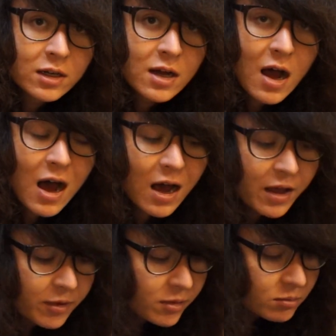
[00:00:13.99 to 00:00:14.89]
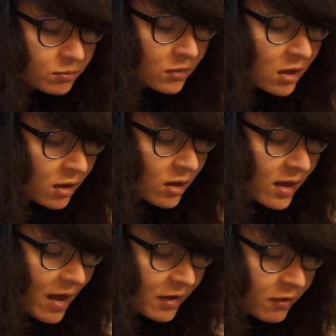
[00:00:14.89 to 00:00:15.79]
I
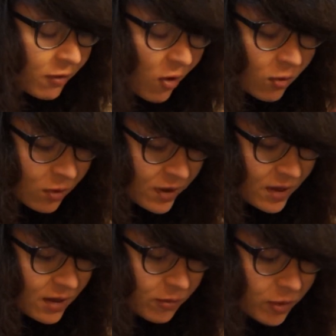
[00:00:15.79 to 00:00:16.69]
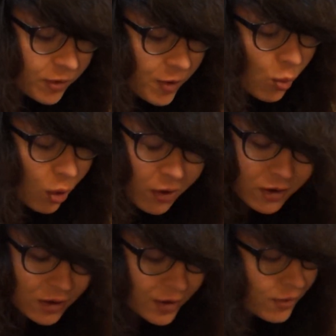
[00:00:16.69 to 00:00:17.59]
kind of only really work
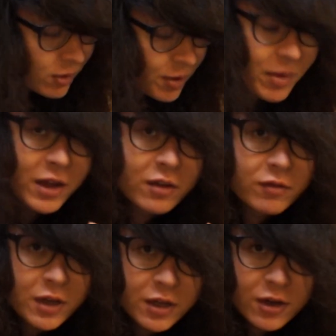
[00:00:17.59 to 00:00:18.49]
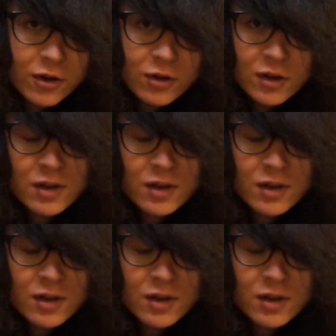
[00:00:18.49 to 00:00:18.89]
on it when I make a video.